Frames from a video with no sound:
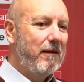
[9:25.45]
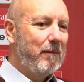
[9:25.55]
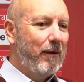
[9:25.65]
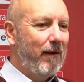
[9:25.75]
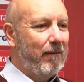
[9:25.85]

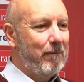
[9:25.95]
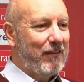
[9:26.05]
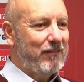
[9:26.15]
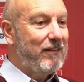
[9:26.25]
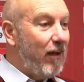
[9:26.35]
But Mick
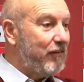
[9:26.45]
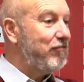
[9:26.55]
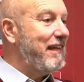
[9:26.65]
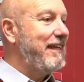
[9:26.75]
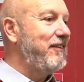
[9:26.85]
said, no, it's
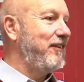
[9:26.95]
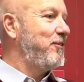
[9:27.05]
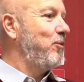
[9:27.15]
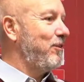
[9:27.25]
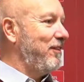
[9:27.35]
really easy,
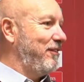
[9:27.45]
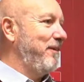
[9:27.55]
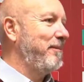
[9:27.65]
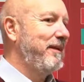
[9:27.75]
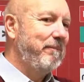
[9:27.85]
talk to this
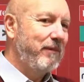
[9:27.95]
company.